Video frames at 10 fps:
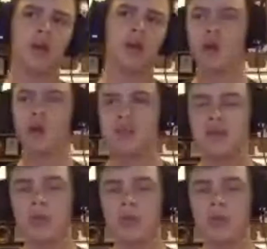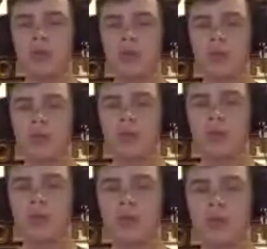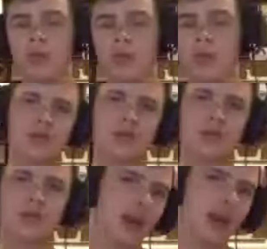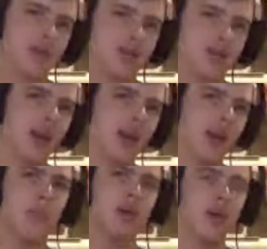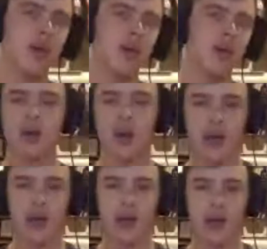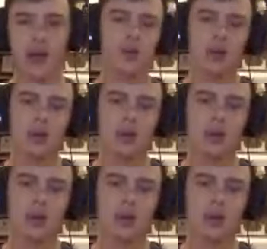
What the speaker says: Pretty easy walking, basically just sort of like a slight uphill angle.